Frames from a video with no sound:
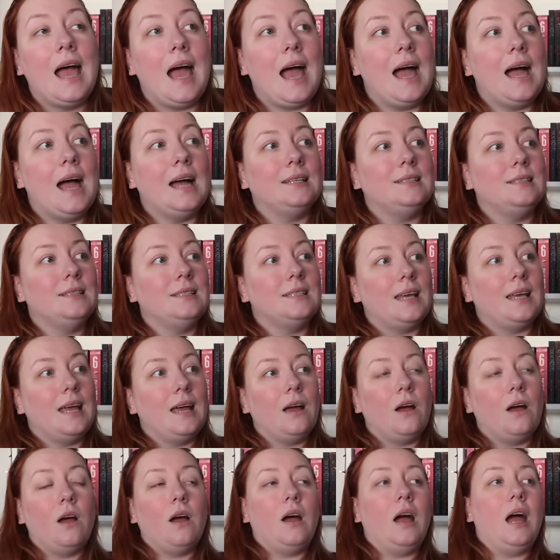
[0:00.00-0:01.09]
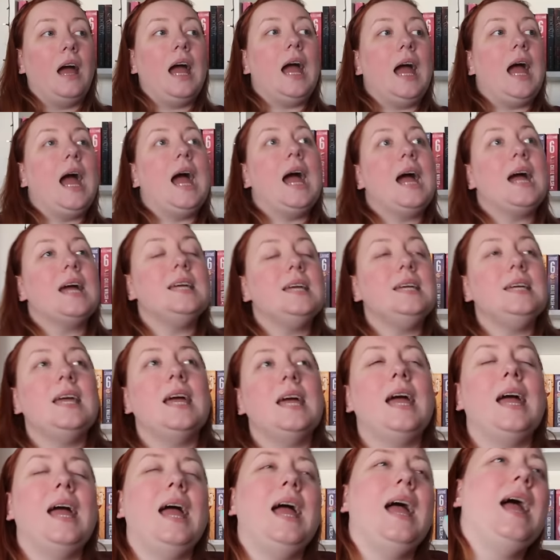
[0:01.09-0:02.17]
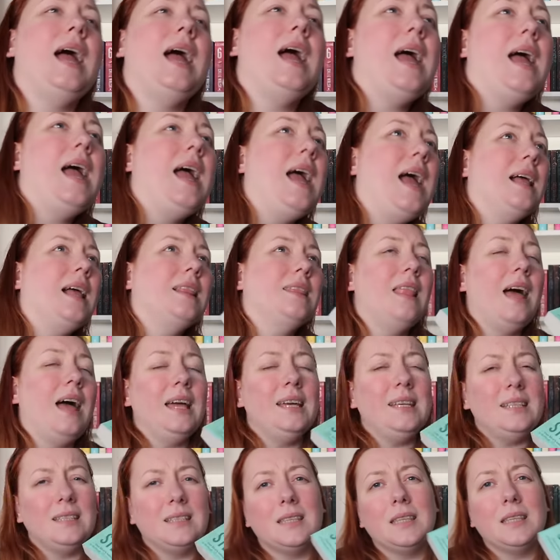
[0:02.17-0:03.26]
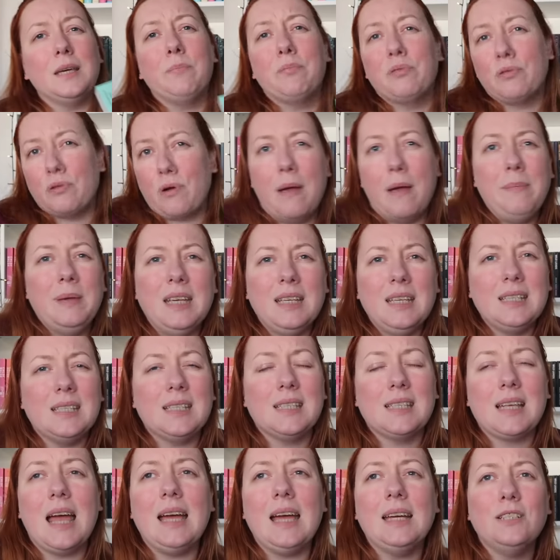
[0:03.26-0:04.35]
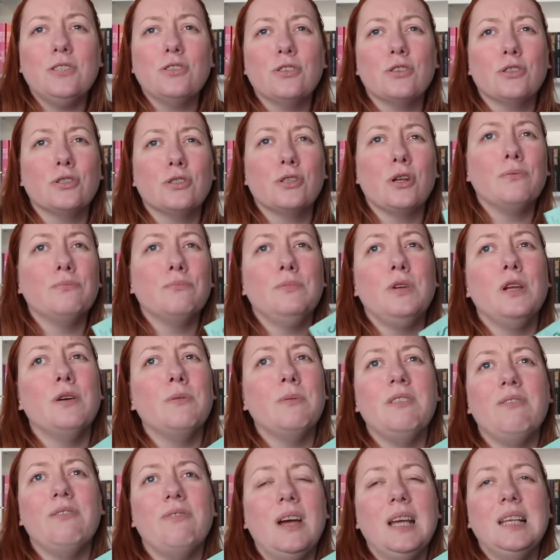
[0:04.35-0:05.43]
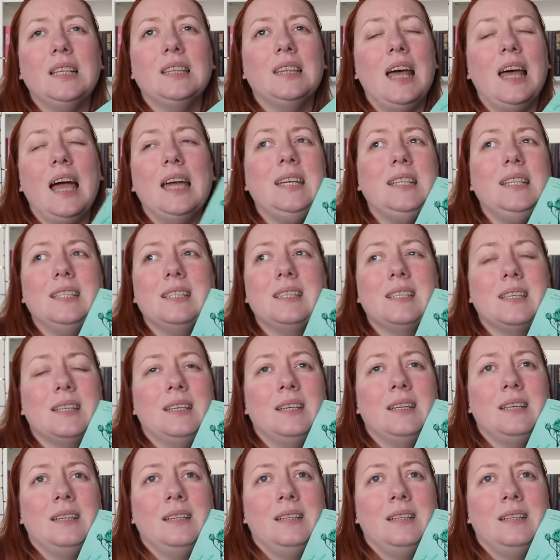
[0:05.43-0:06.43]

And I liked the premise. I just don't know if I liked